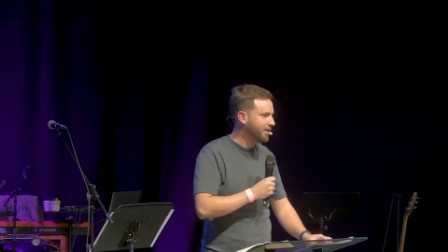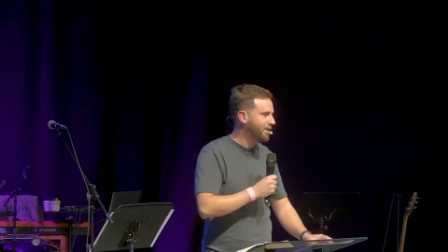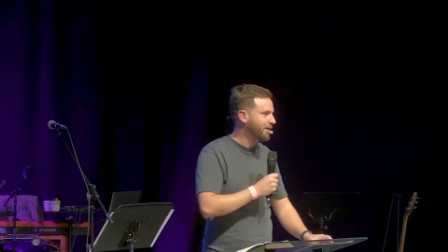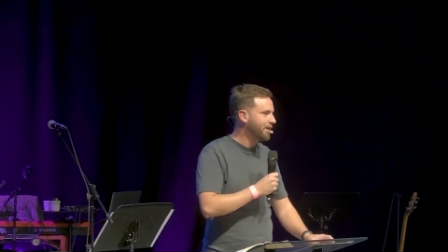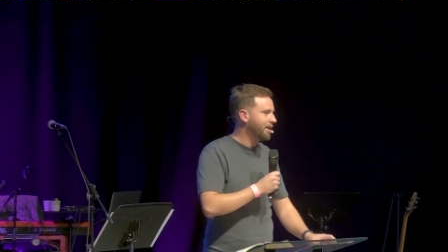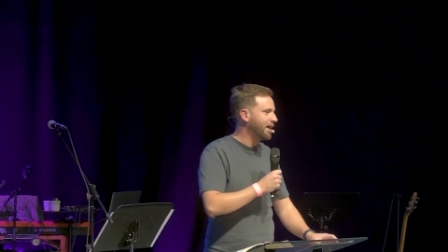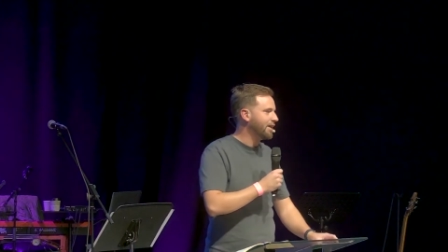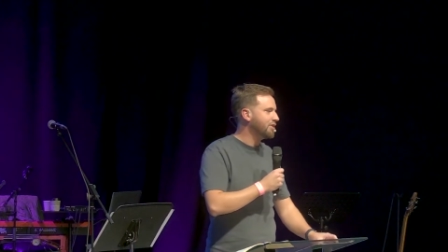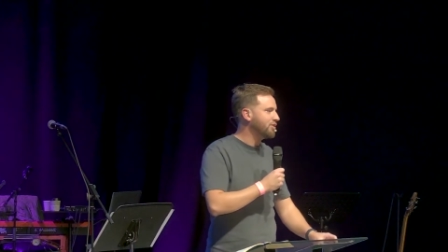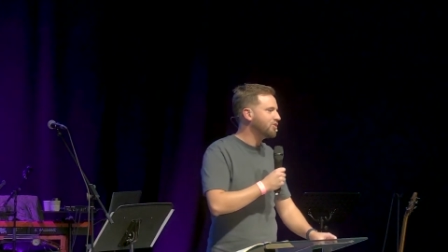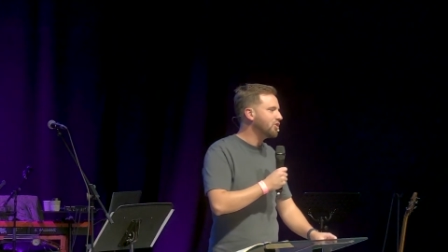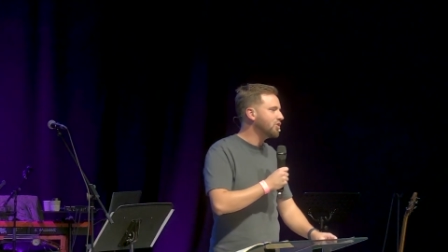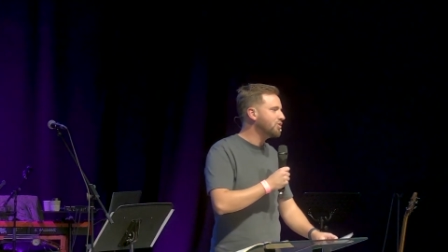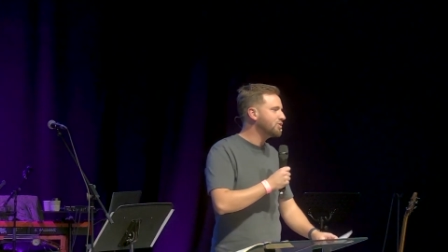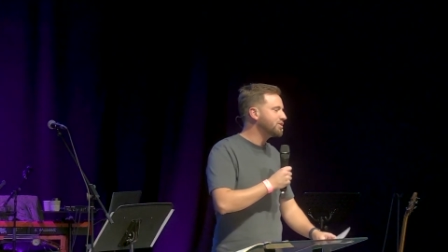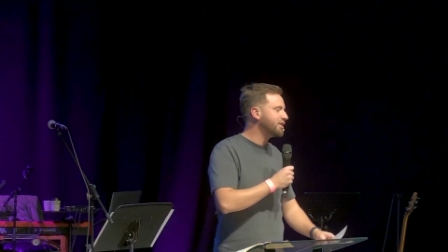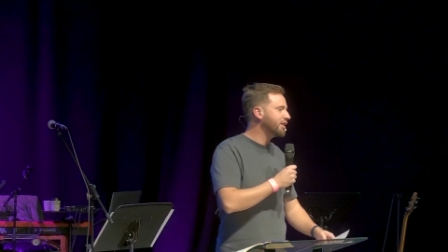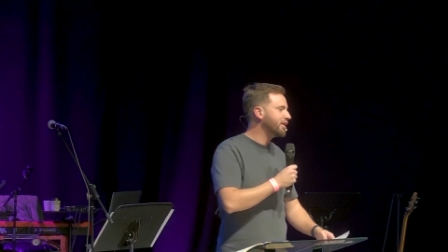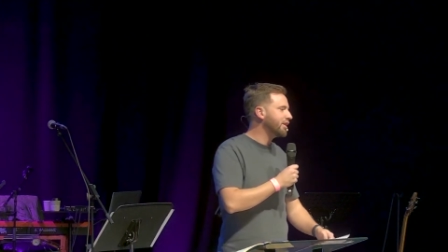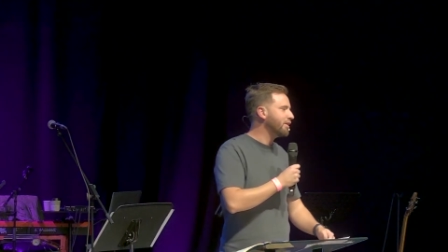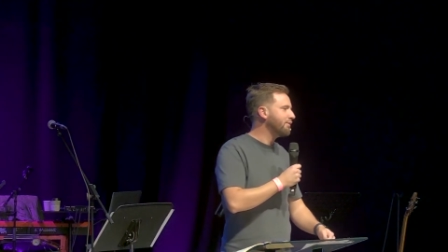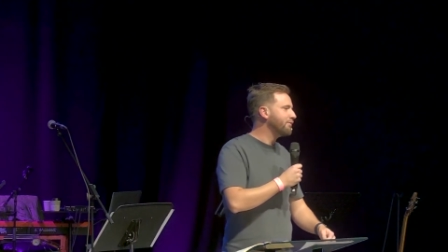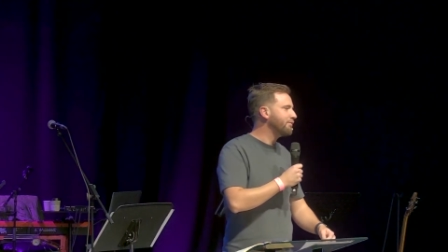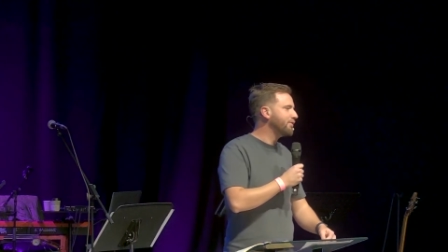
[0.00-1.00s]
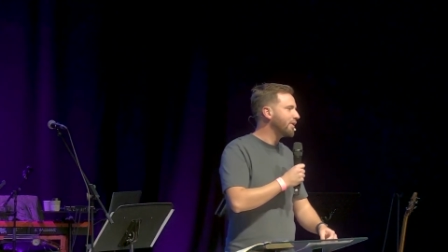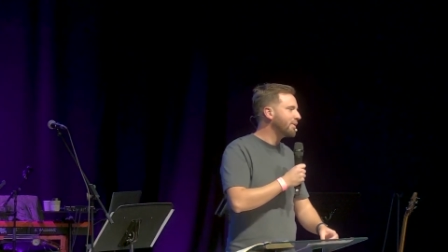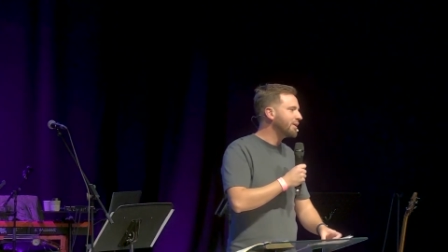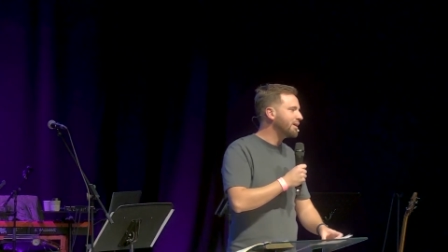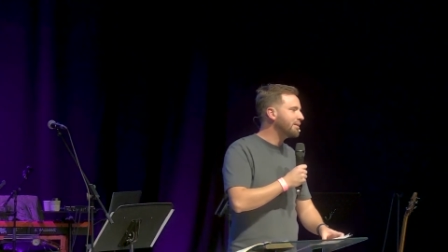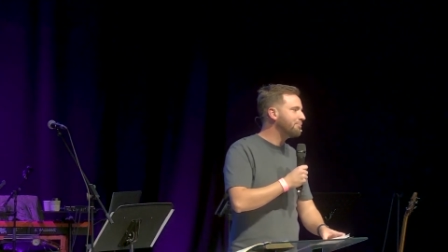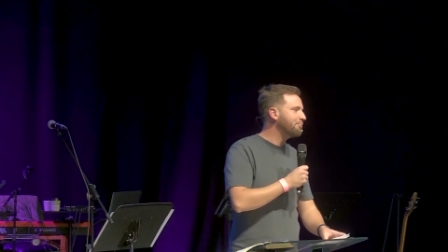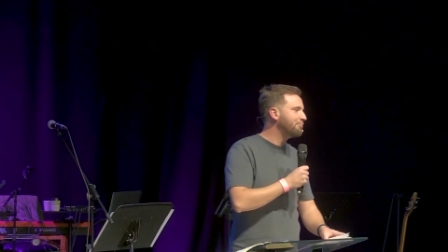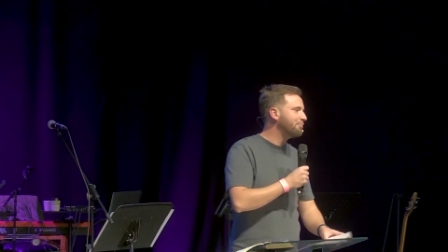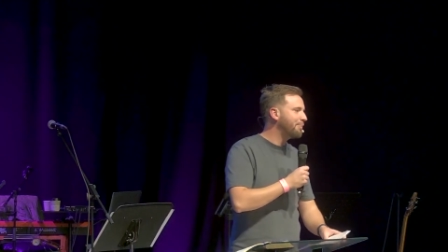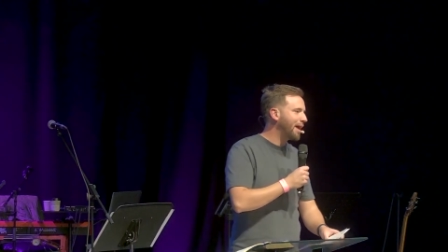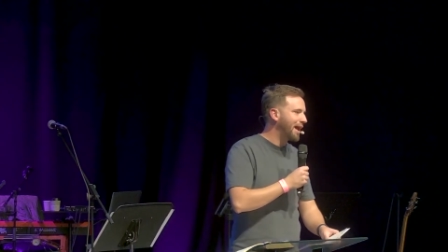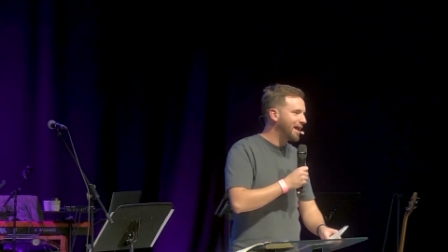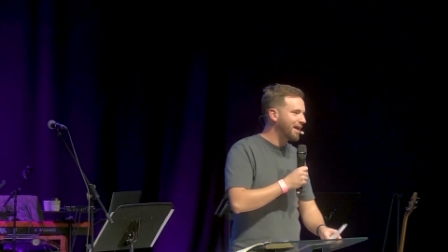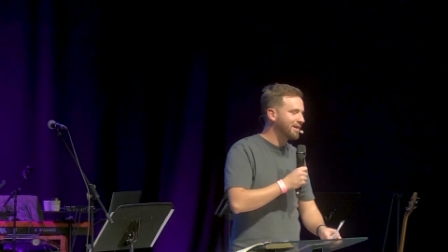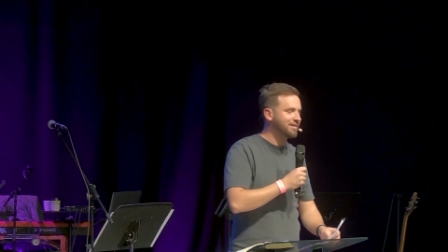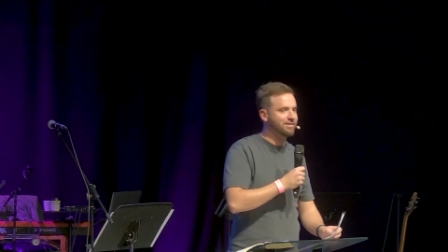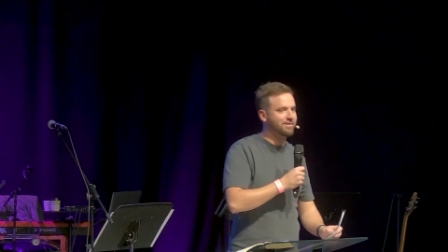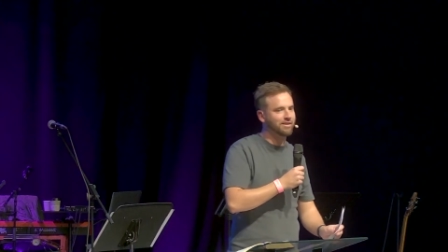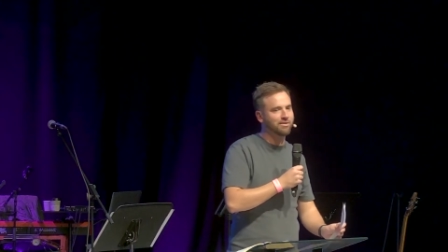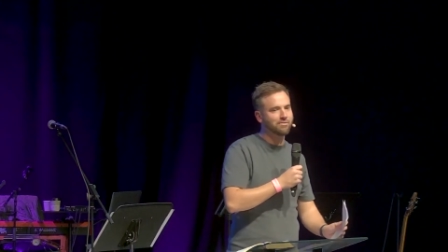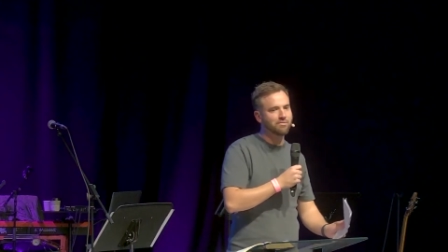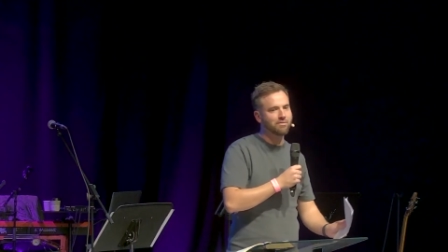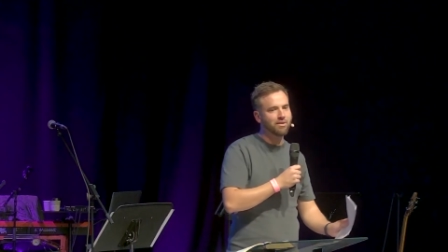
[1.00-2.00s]
and using her very best
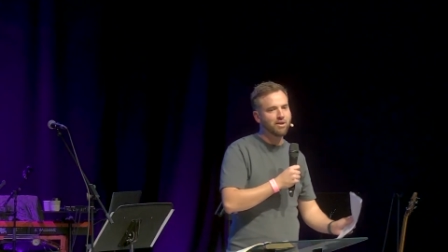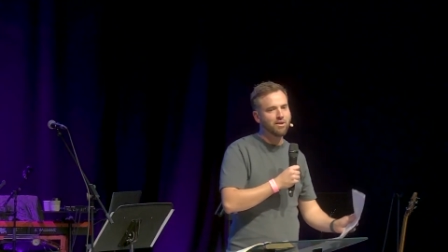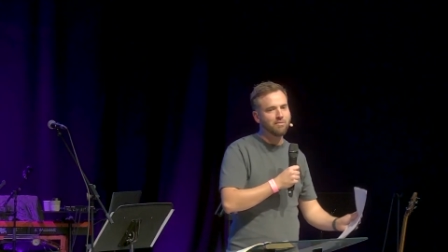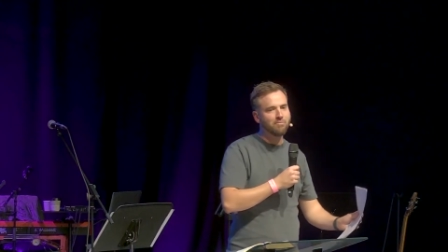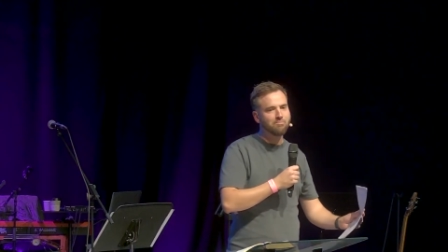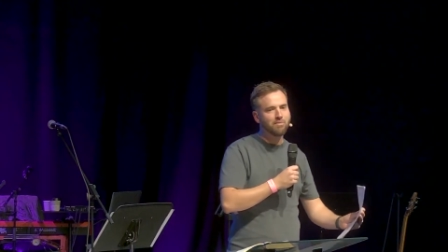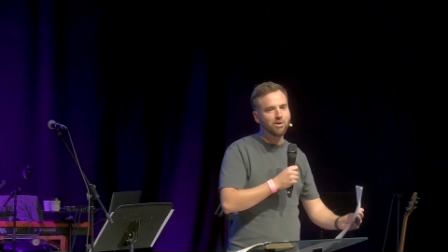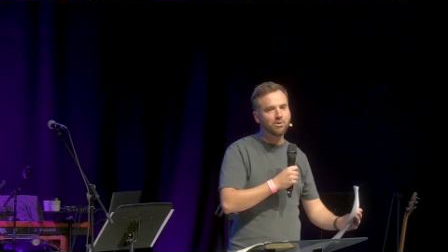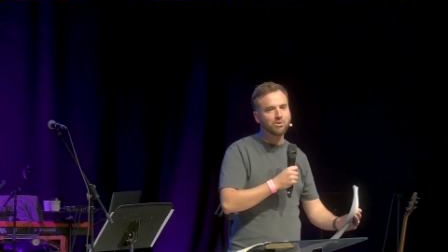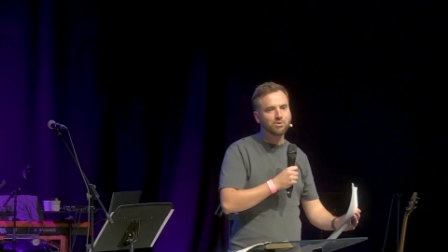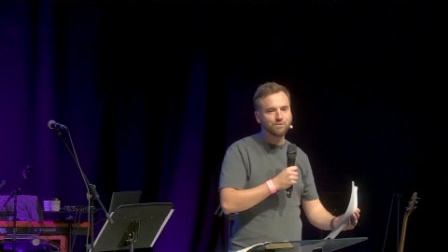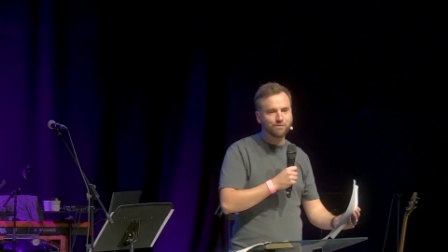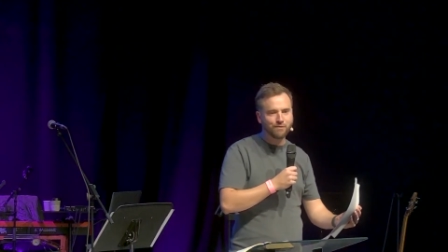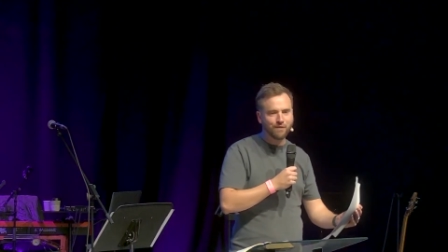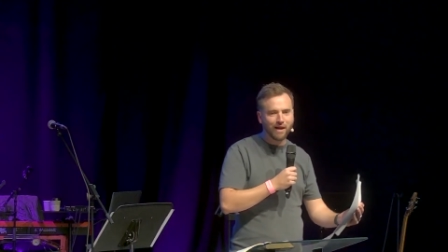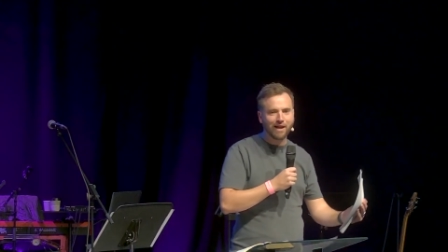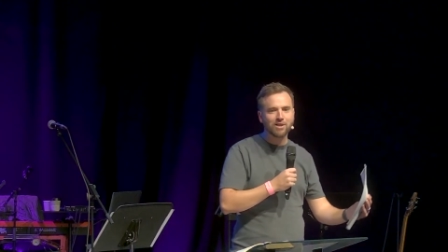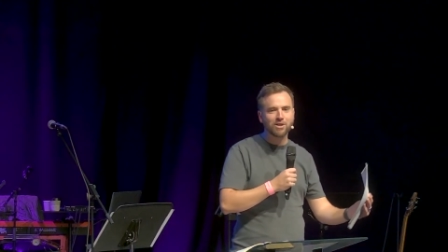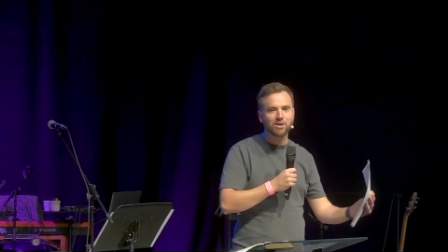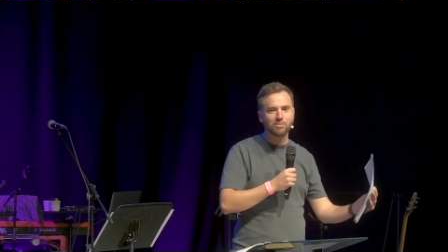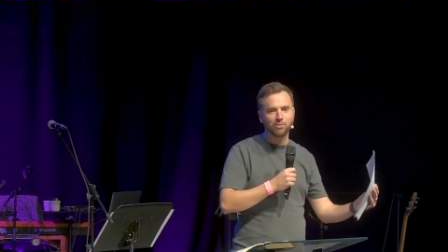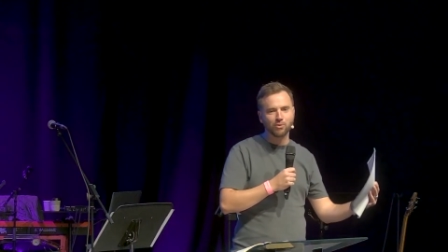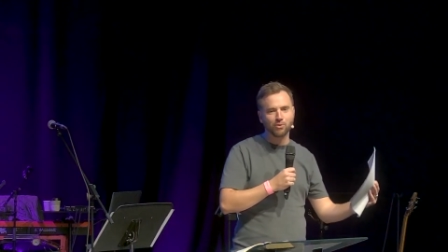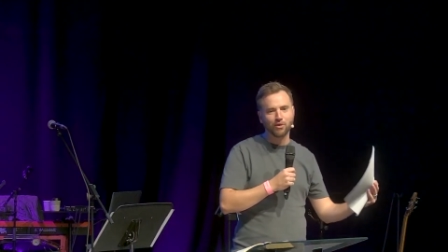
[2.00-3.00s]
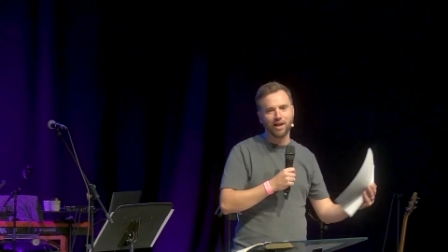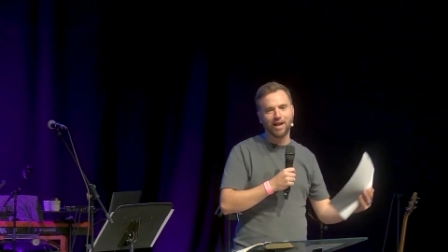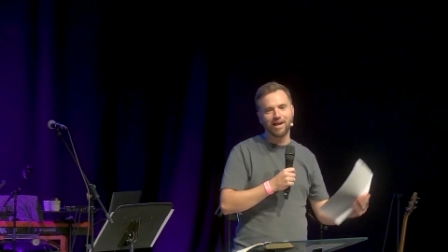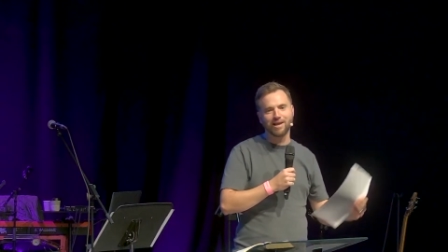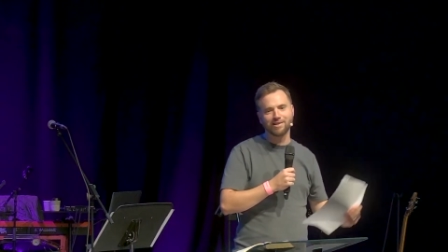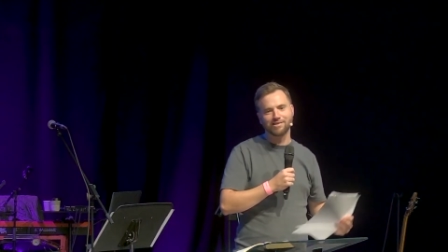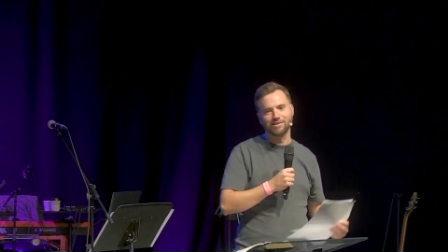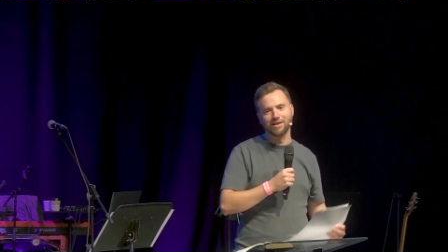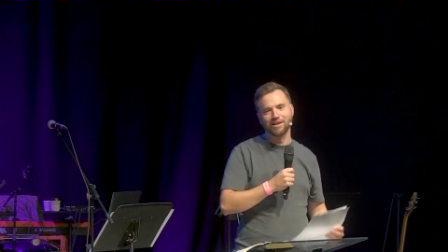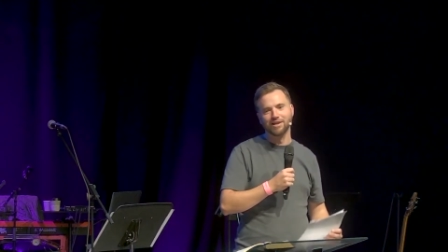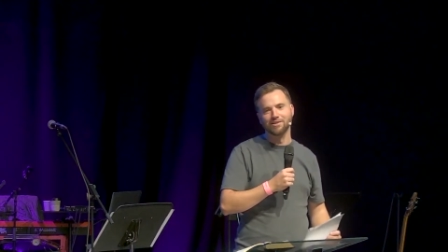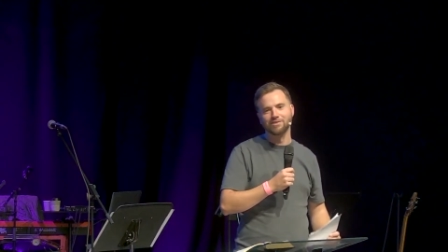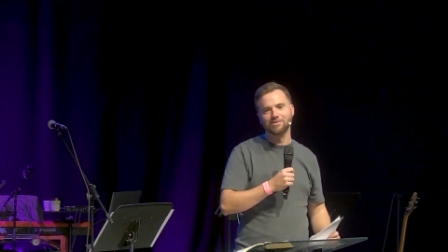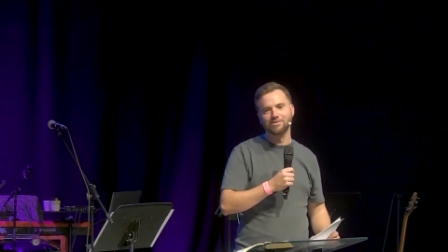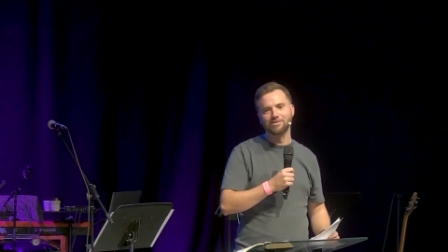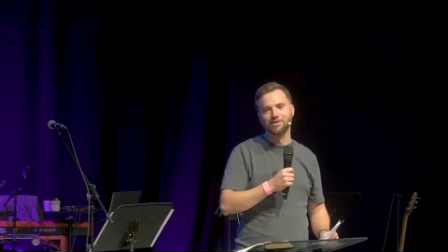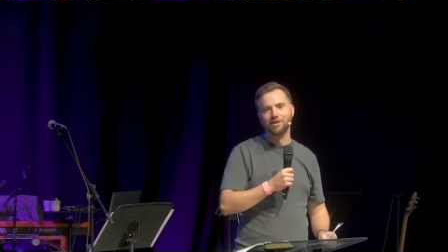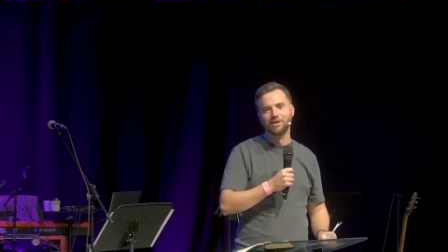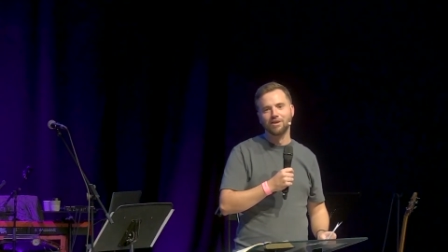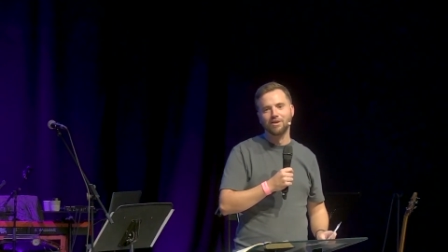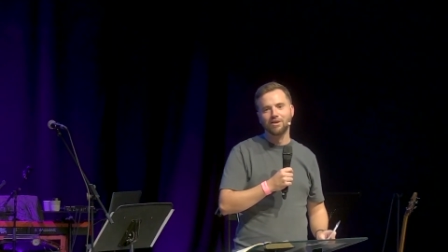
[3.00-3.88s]
and most valuable assets